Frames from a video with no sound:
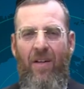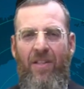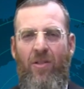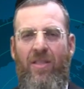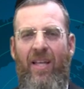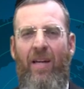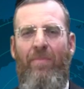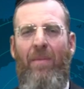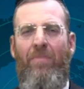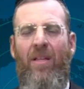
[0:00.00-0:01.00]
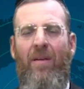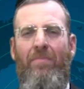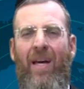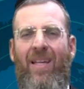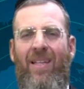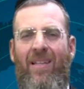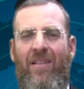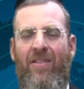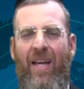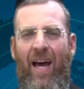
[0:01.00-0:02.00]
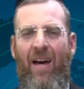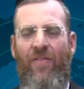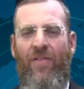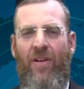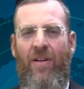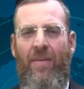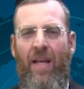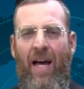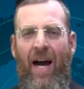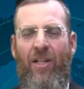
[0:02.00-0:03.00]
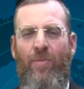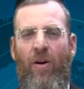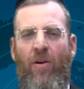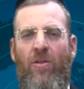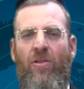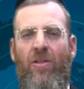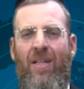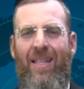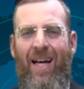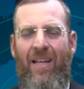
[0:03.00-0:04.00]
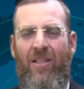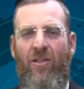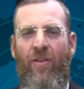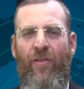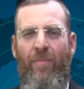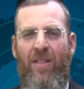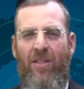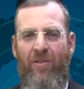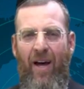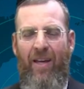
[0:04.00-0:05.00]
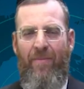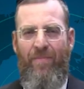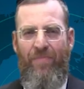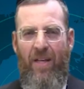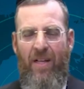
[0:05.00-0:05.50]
This is stated by Bilam many years after Hakadosh Baruch Hu took Klal Yisrael from Mitzrayim.